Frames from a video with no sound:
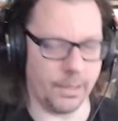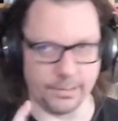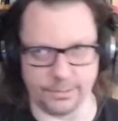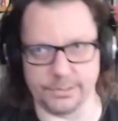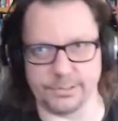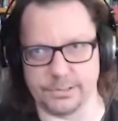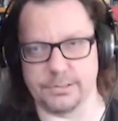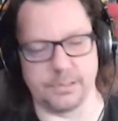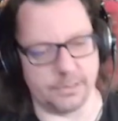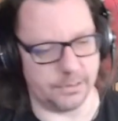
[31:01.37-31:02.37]
And this is
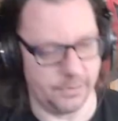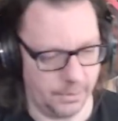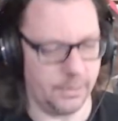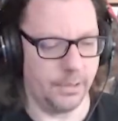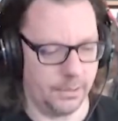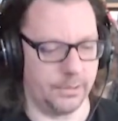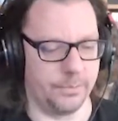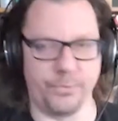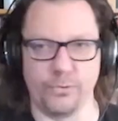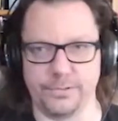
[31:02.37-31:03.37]

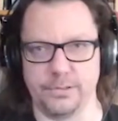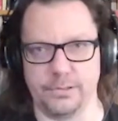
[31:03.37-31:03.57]
proved in